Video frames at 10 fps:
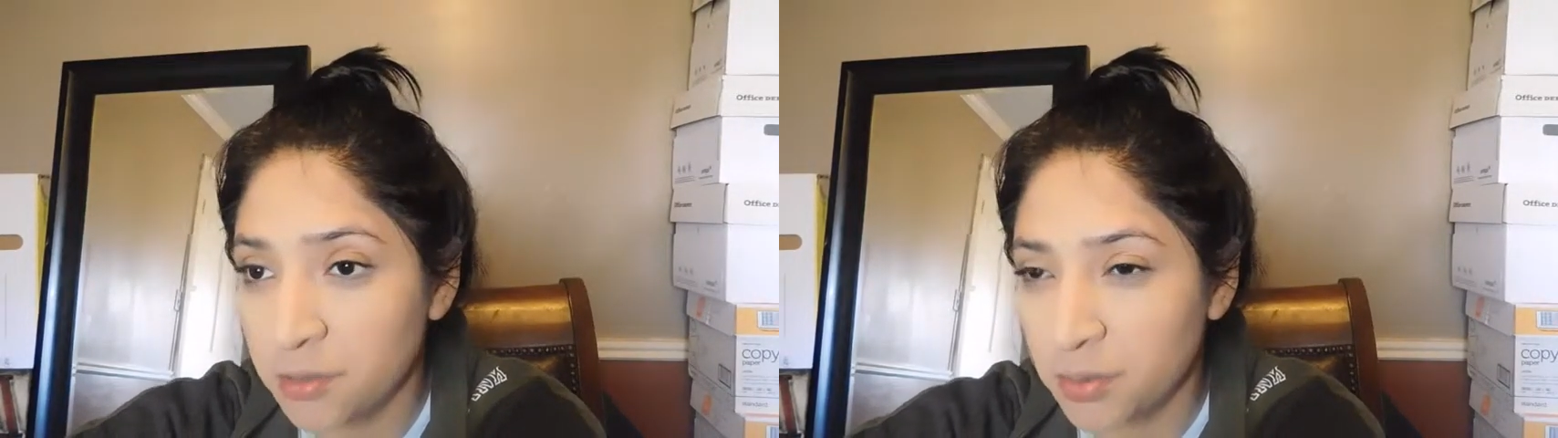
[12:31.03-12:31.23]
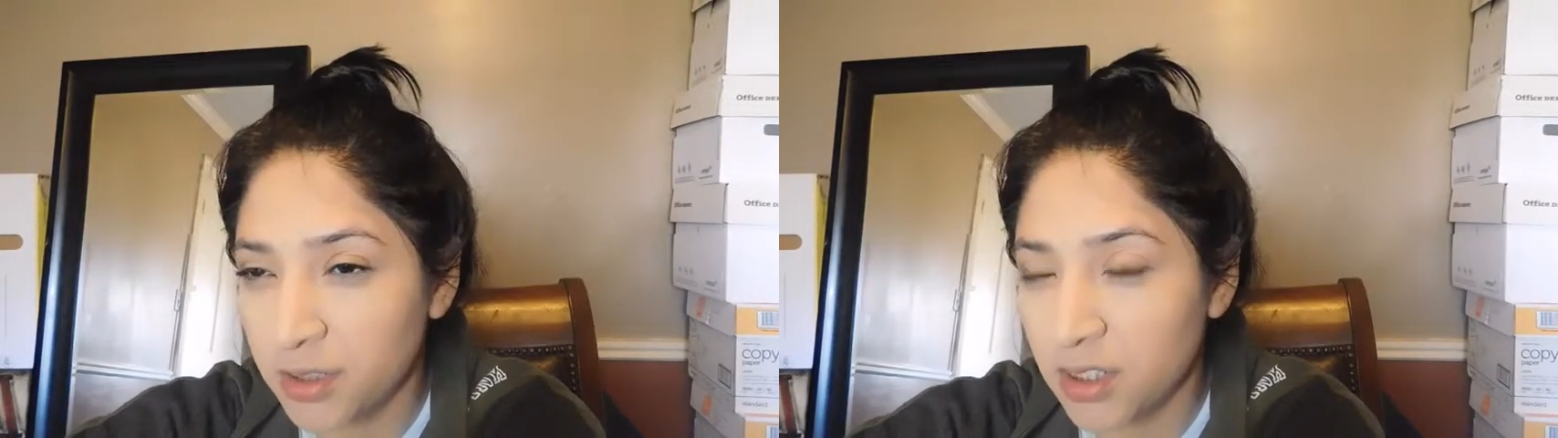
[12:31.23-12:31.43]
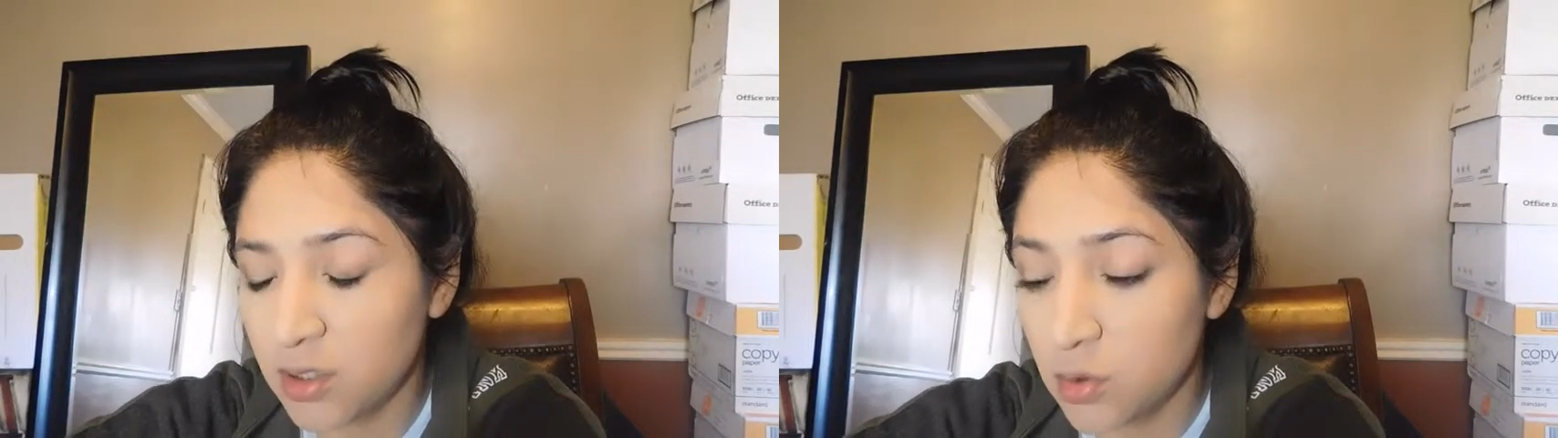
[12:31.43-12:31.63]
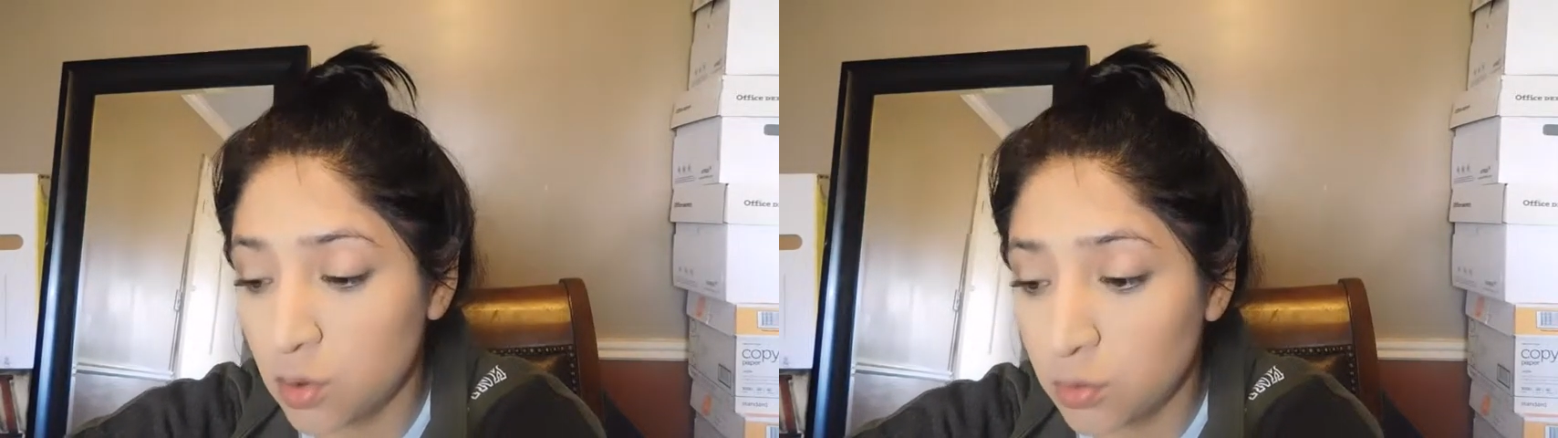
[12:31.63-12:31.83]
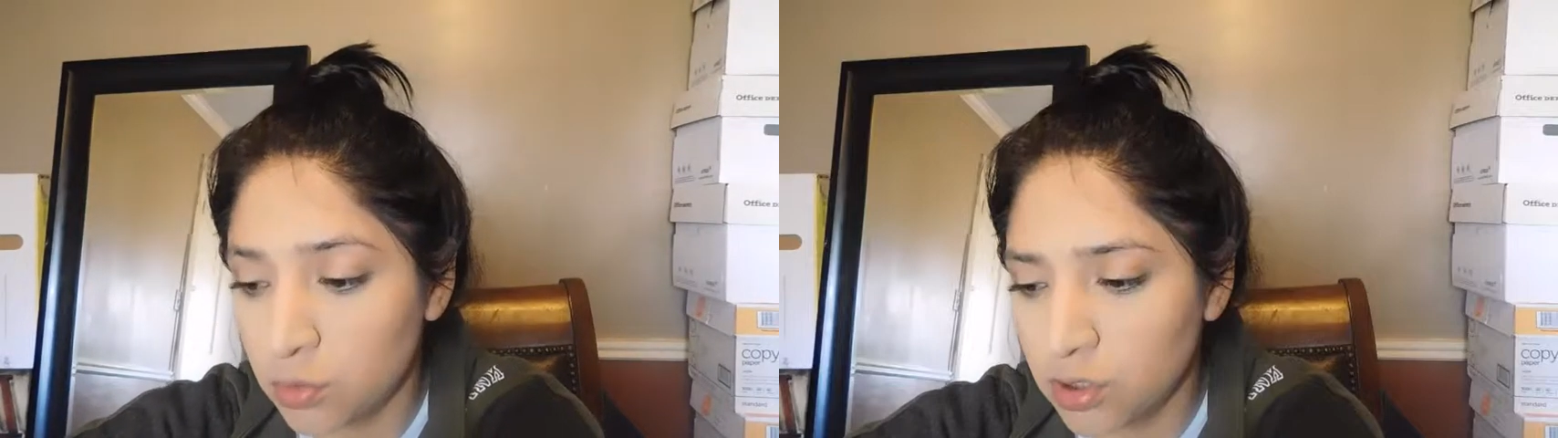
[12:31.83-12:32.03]
pretty
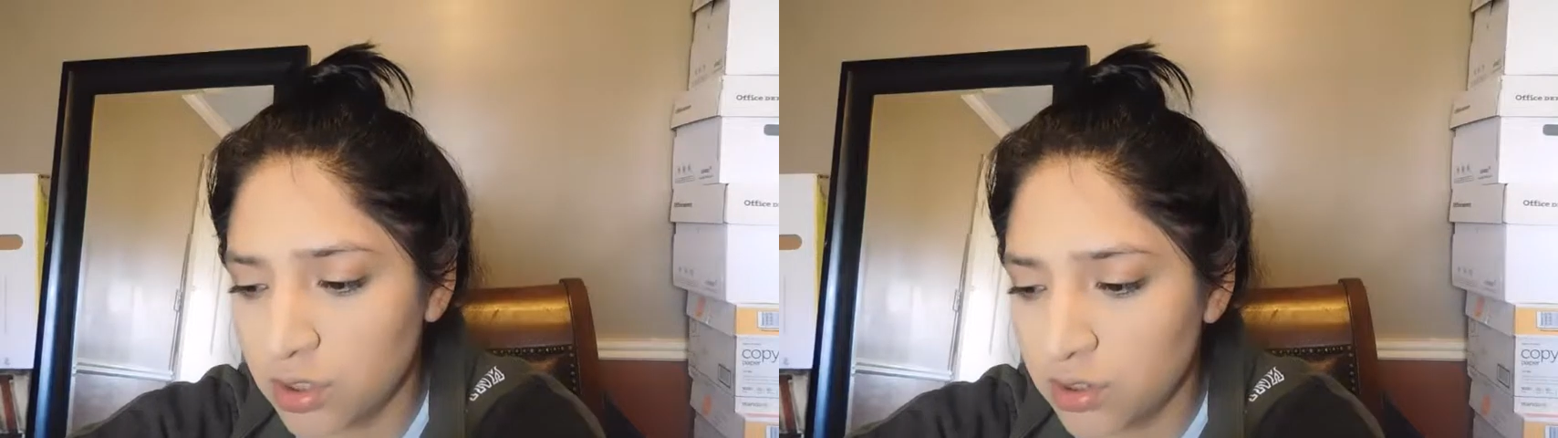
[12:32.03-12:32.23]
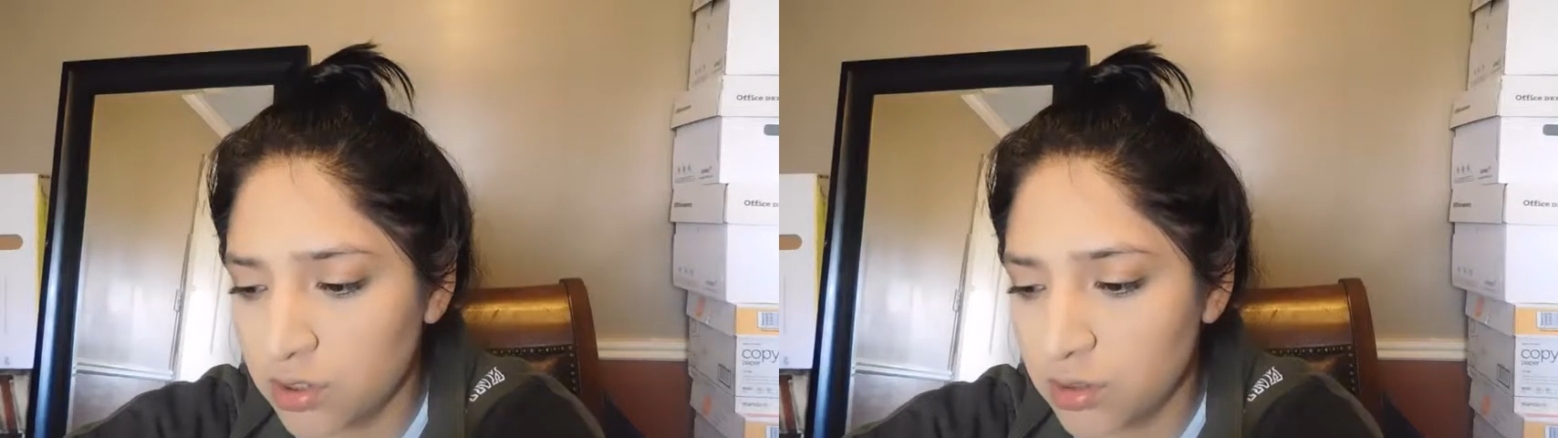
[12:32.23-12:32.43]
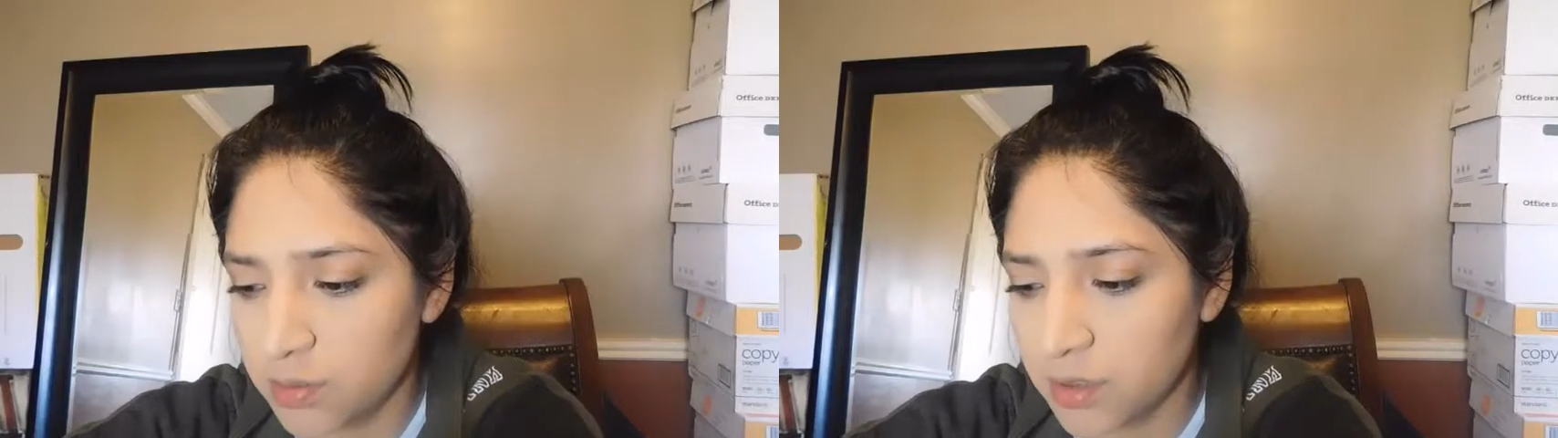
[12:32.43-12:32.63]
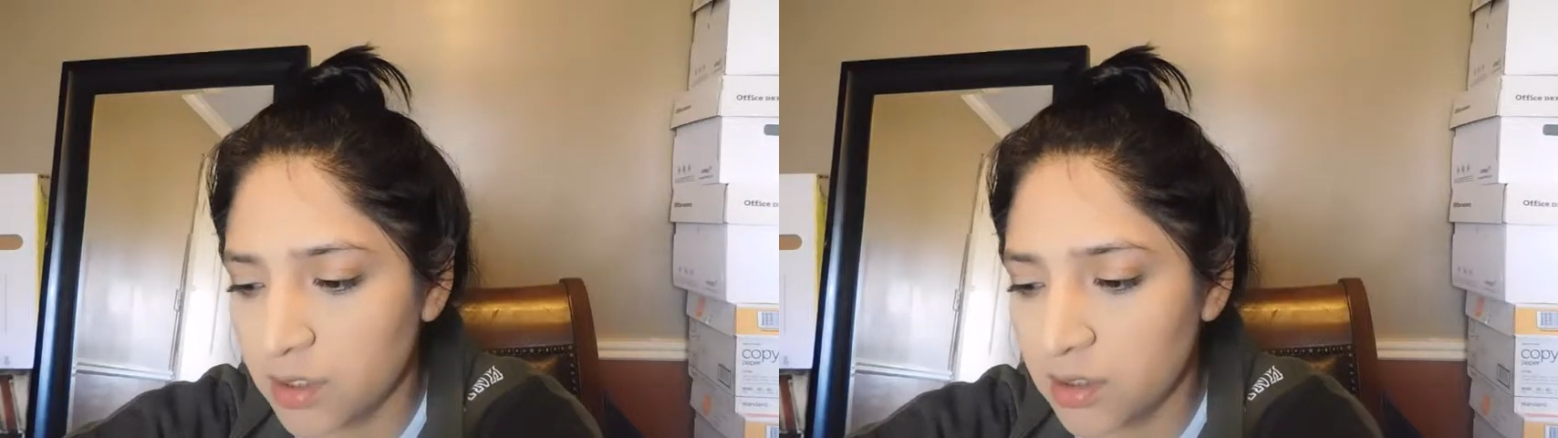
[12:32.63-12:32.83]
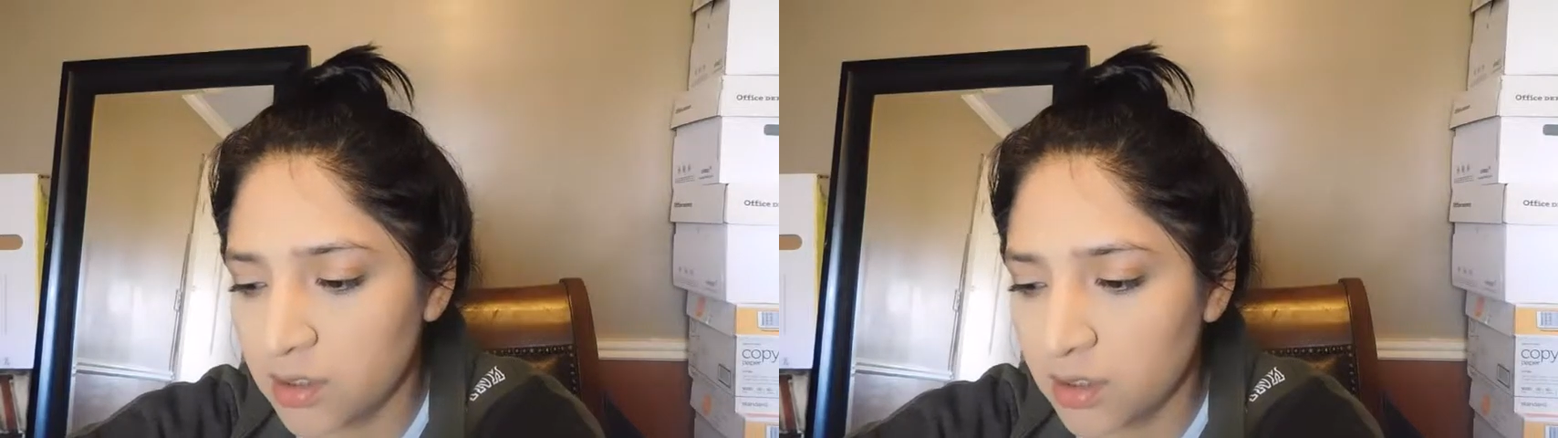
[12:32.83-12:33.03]
normal-ish
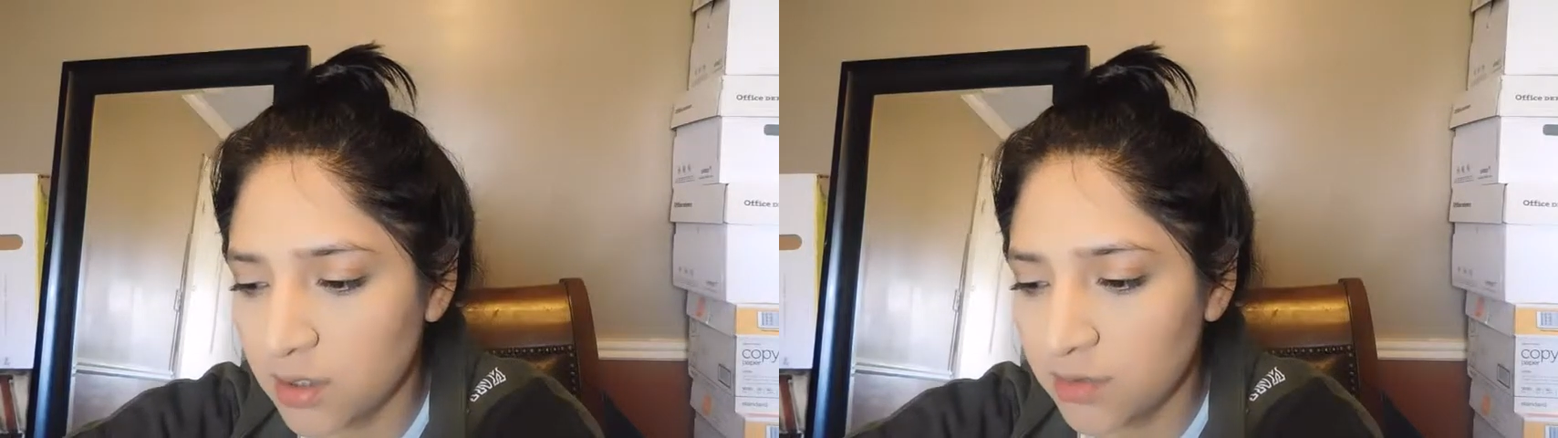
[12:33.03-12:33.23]
because I